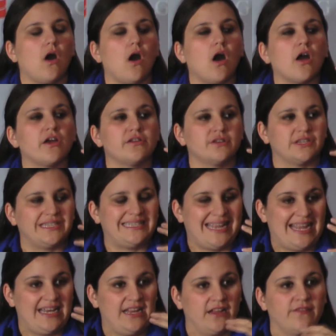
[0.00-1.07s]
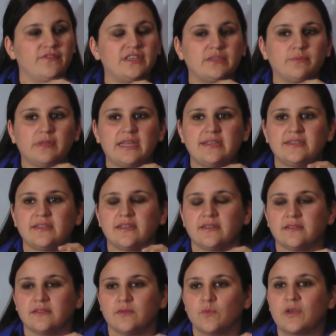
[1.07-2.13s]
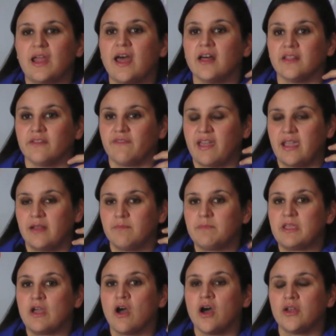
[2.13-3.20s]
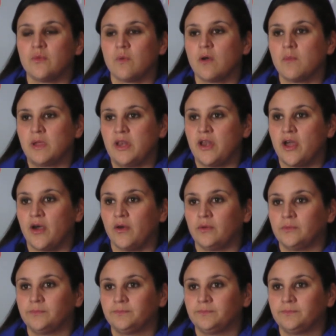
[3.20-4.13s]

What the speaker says: our understanding of these places would elevate beyond what we know.